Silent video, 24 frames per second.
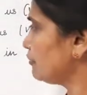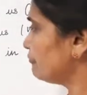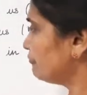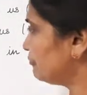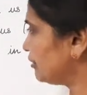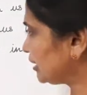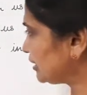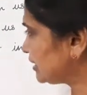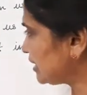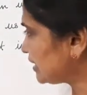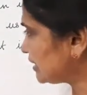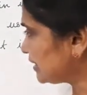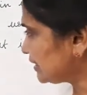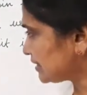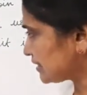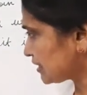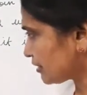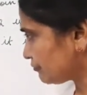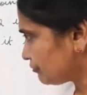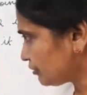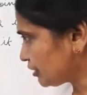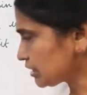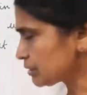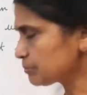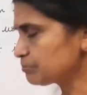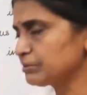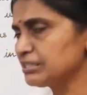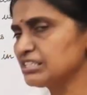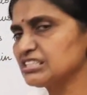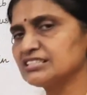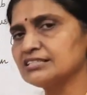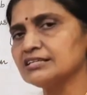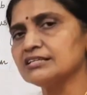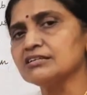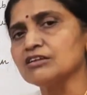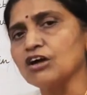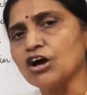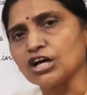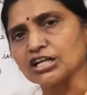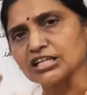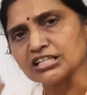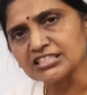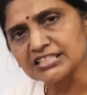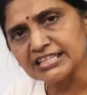whether it is the first person or the